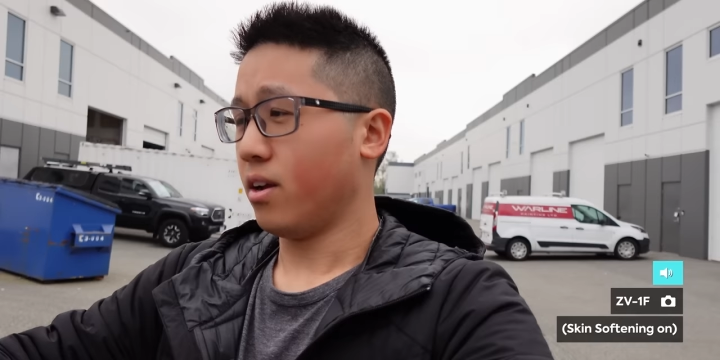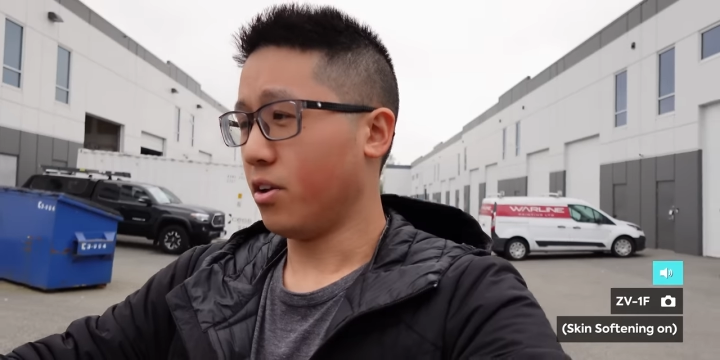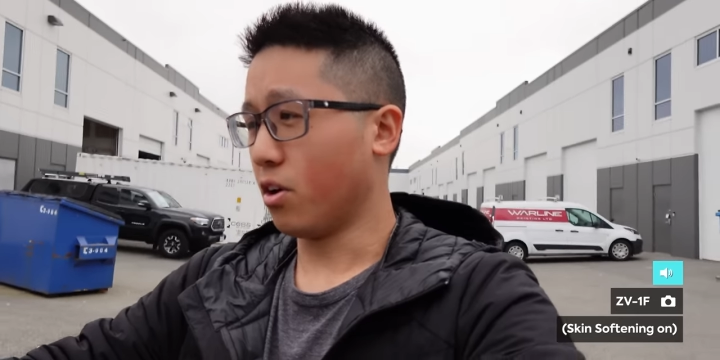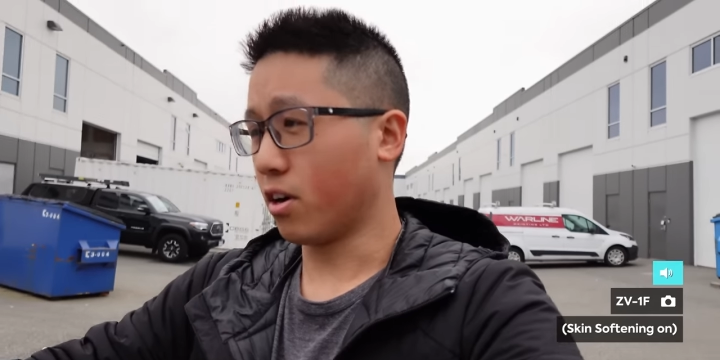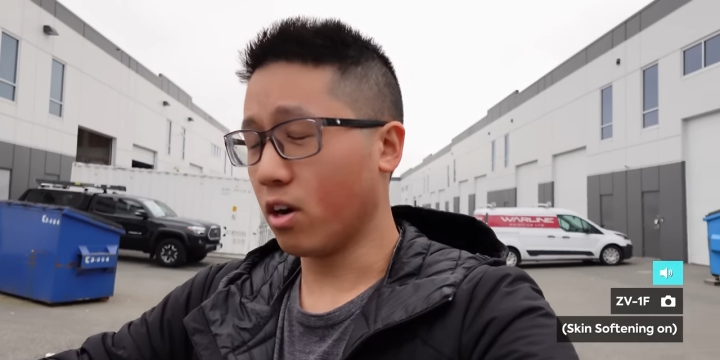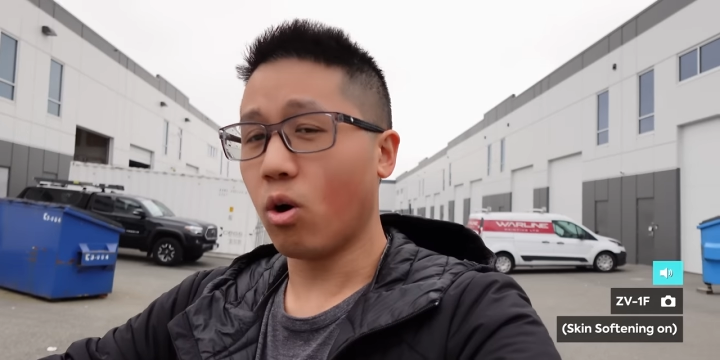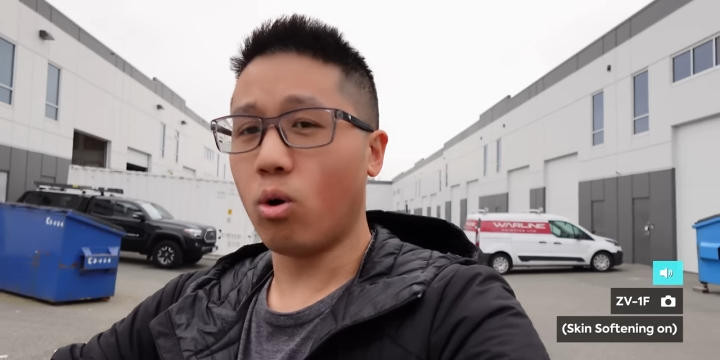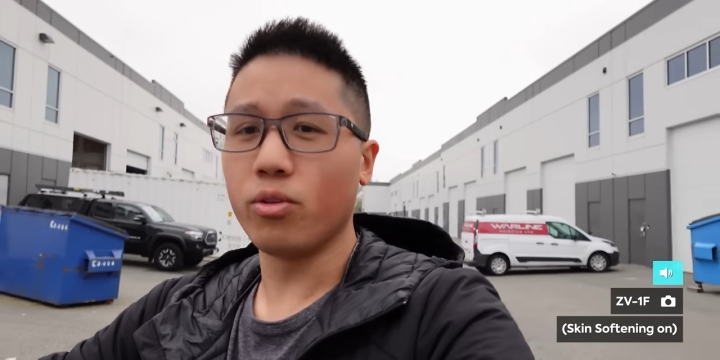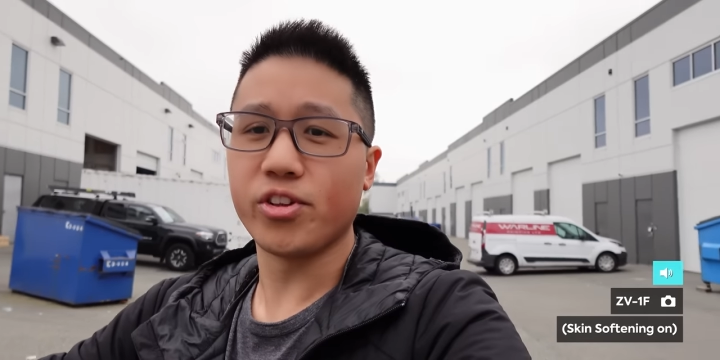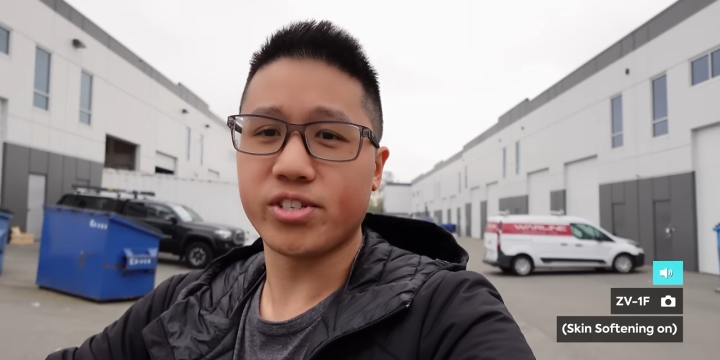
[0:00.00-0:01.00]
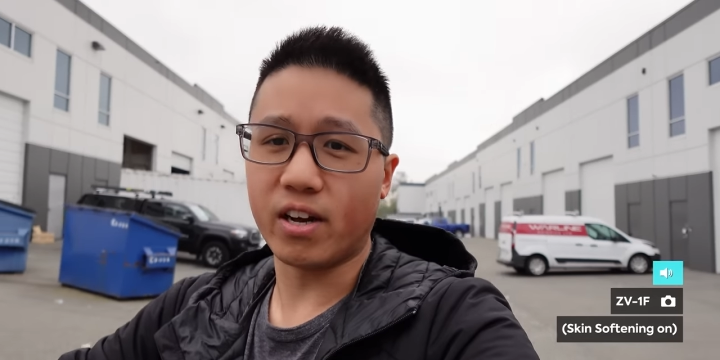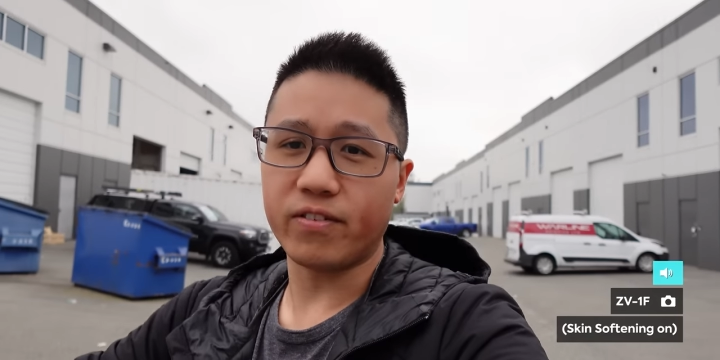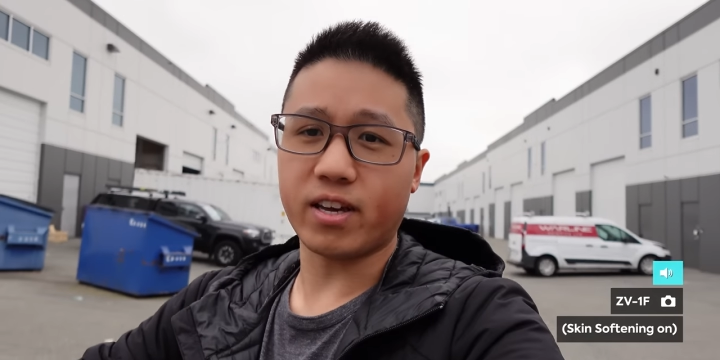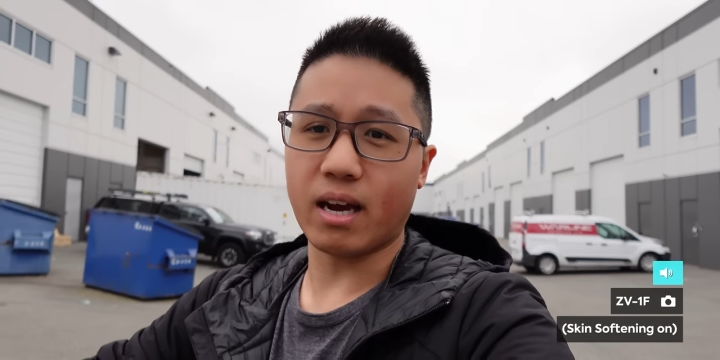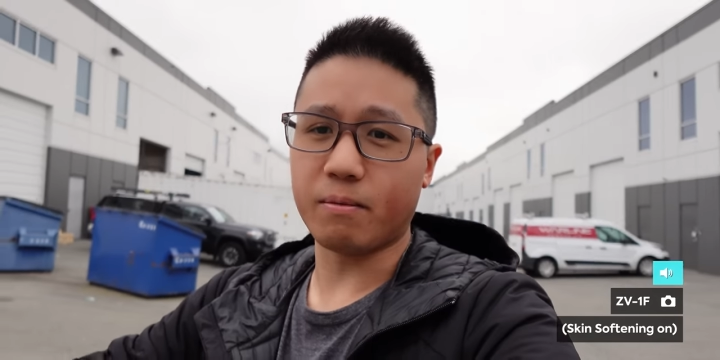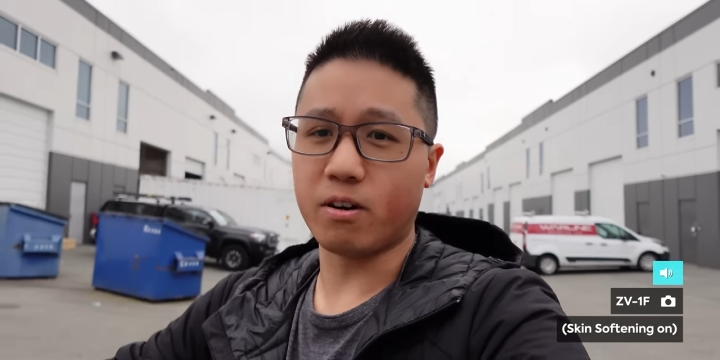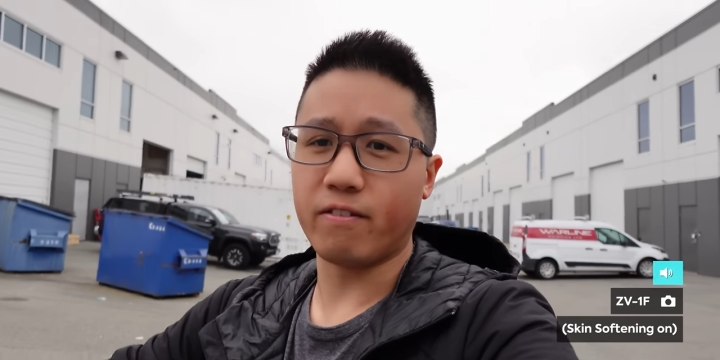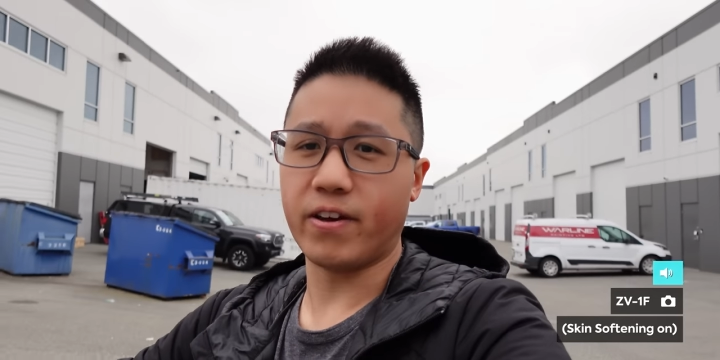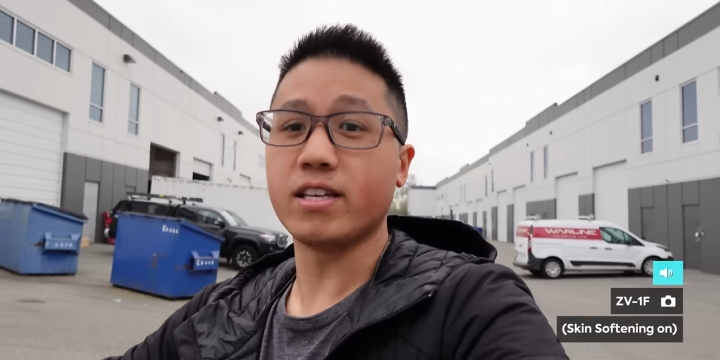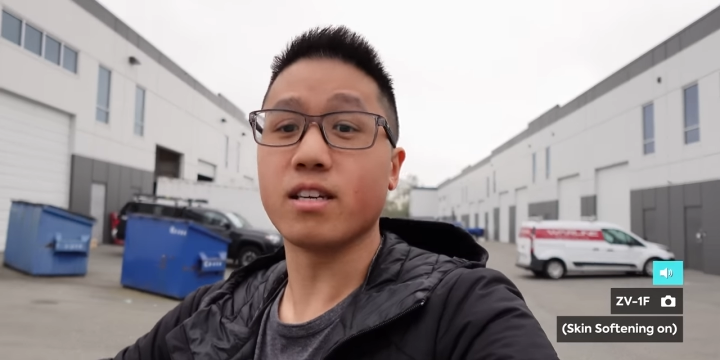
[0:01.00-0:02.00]
you're gonna hold the selfie camera
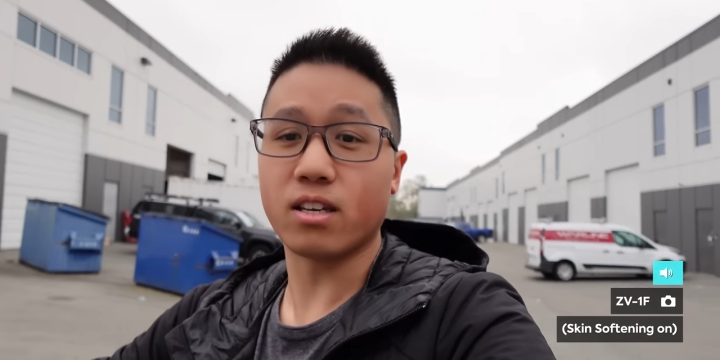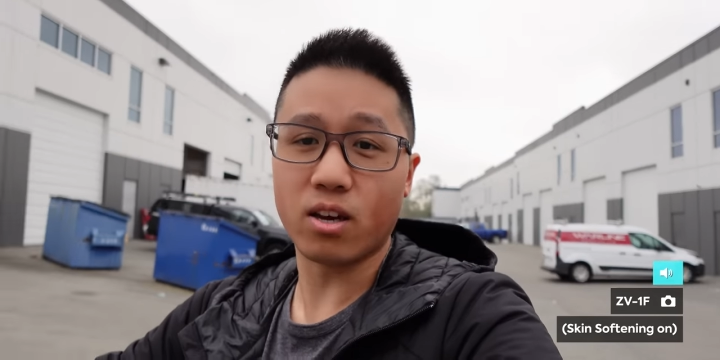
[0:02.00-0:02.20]
facing